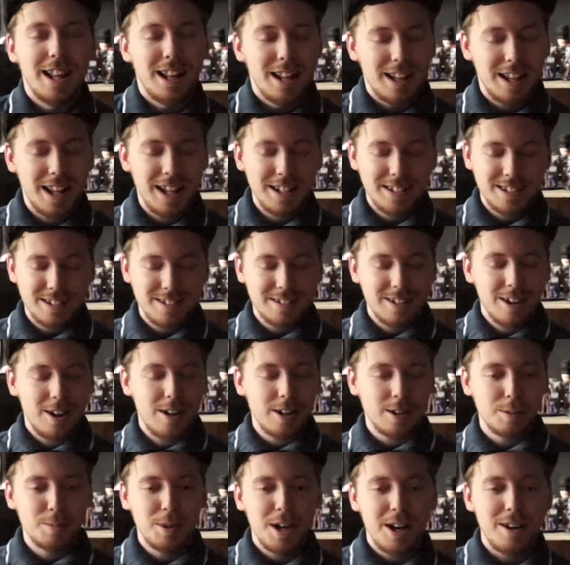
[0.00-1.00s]
let's
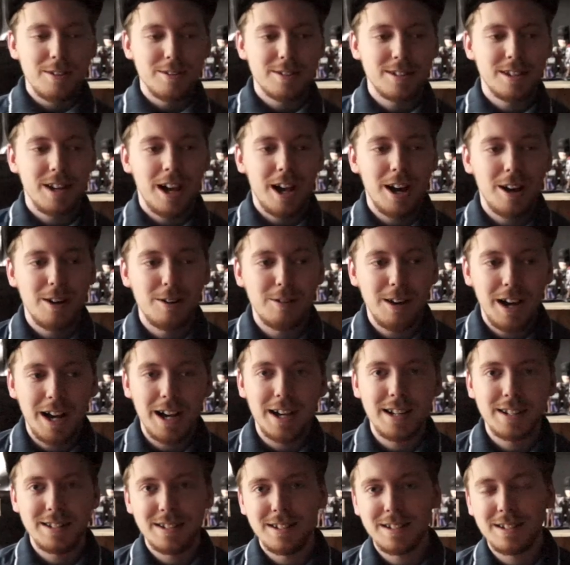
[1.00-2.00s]
talk about how
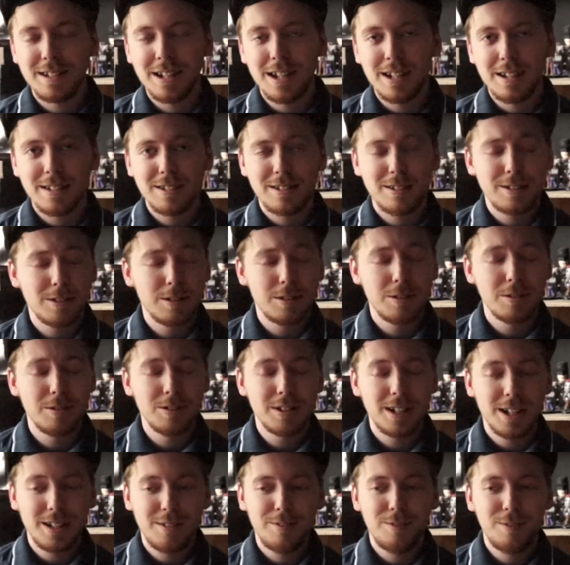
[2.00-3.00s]
I did get
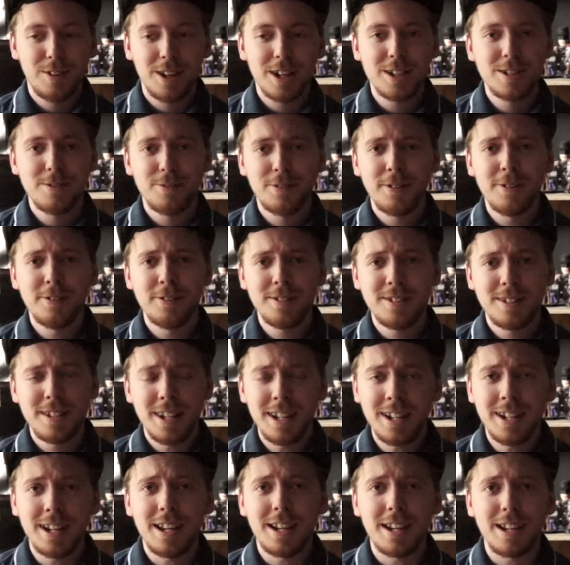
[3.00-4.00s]
good at philosophical
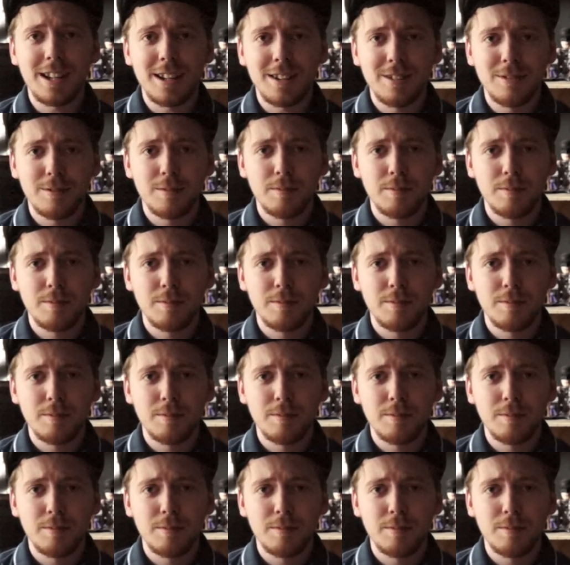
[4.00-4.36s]
thinking.